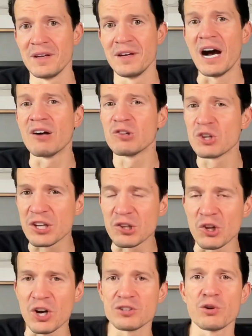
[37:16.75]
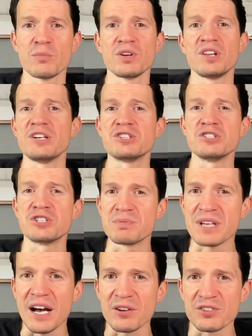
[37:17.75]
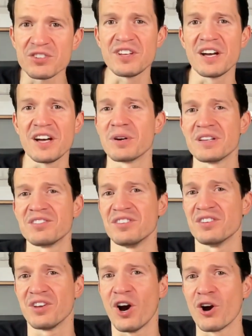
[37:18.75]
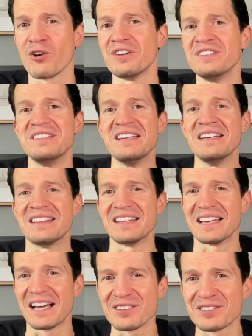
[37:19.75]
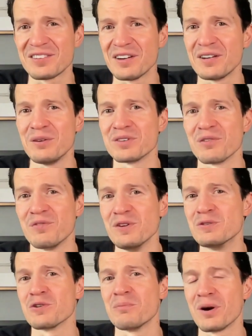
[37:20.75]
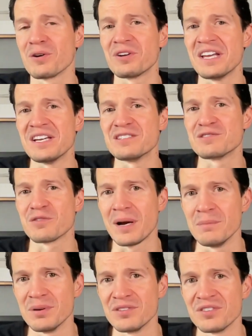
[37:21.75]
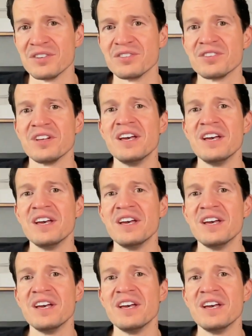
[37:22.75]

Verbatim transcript: I'll look at long-term relationships. I'll study what this this R&D thing. I'll study what the future of marketing is for my business.